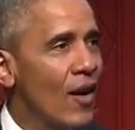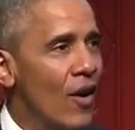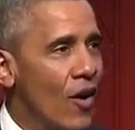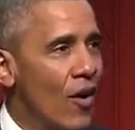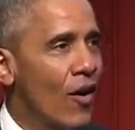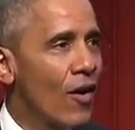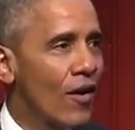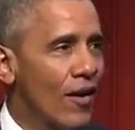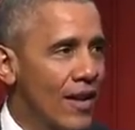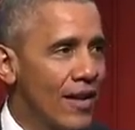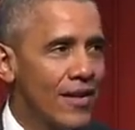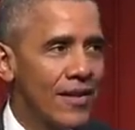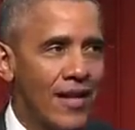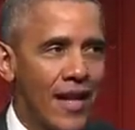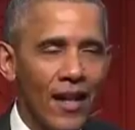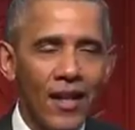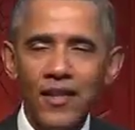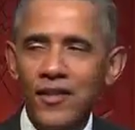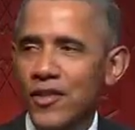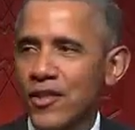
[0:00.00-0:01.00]
our
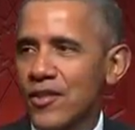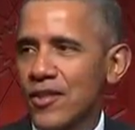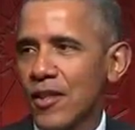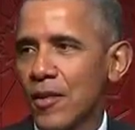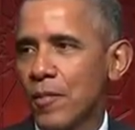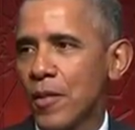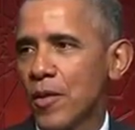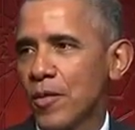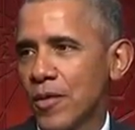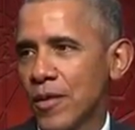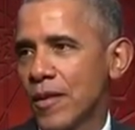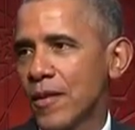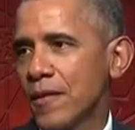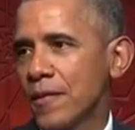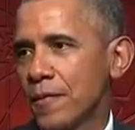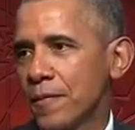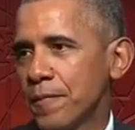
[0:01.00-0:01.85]
intelligence community.